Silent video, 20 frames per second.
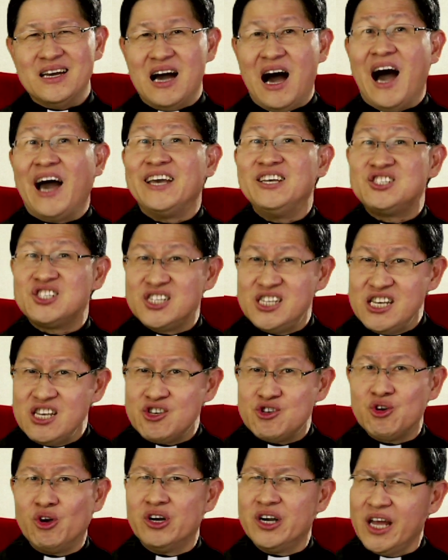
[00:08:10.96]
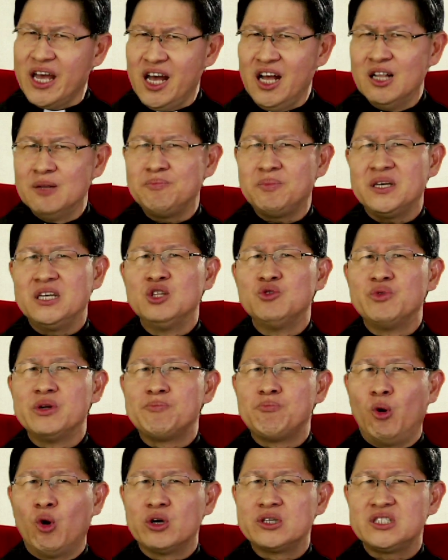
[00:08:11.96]
I seek your help in
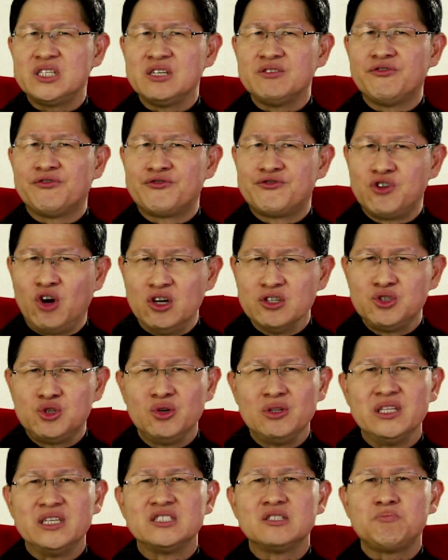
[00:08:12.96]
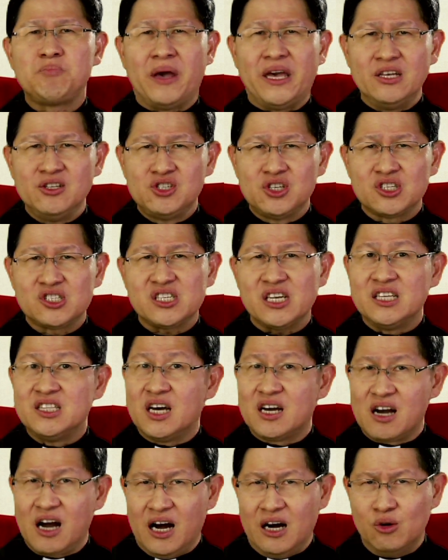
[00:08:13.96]
reporting fraudulent pages and
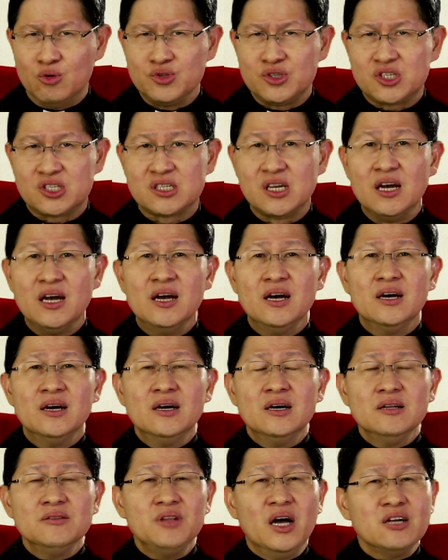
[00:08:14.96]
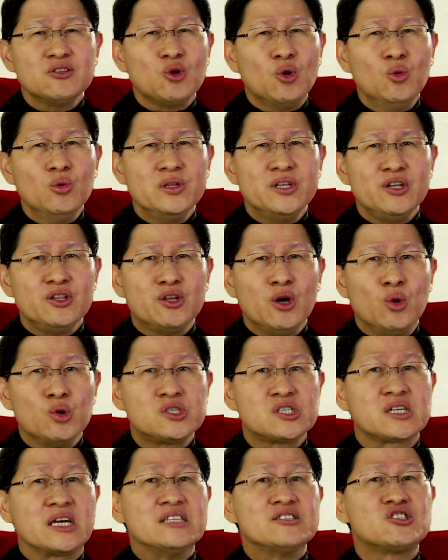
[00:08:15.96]
accounts, not only
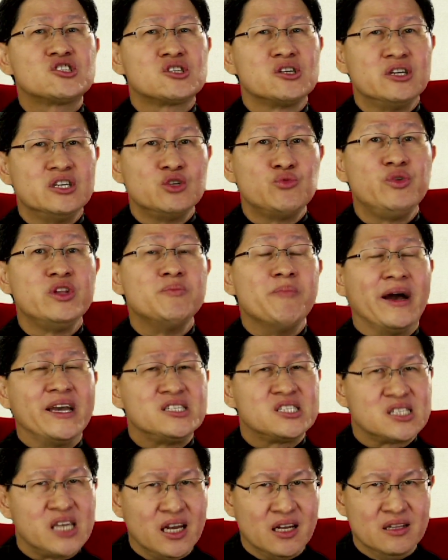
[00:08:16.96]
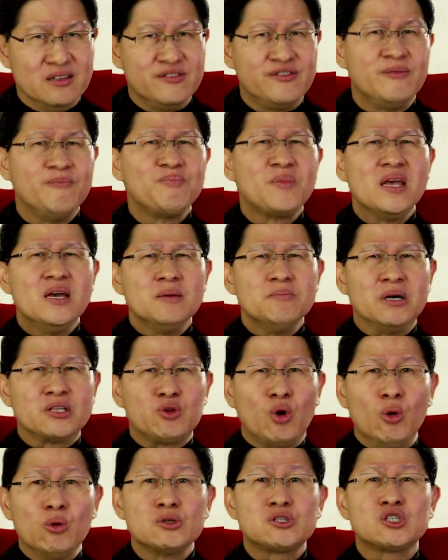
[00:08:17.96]
those concerned with myself, but
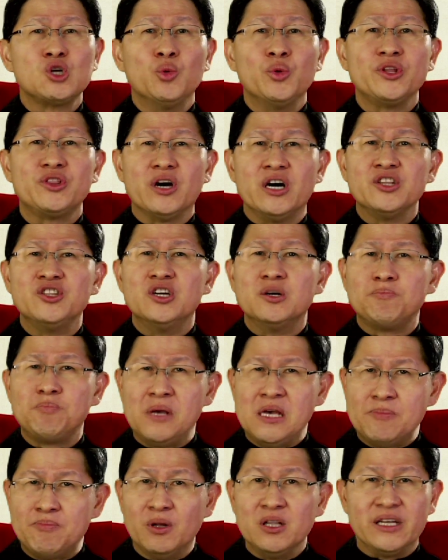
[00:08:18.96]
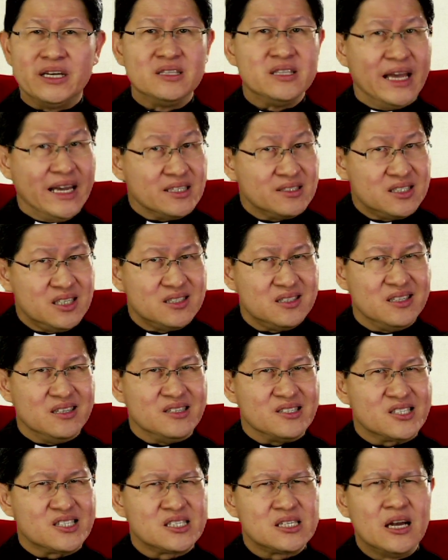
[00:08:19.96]
also with other people and
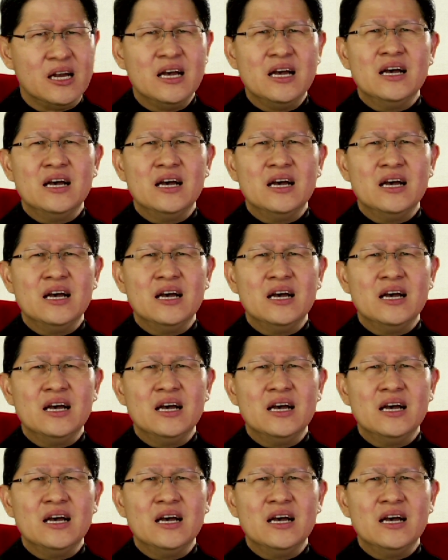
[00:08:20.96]
entities.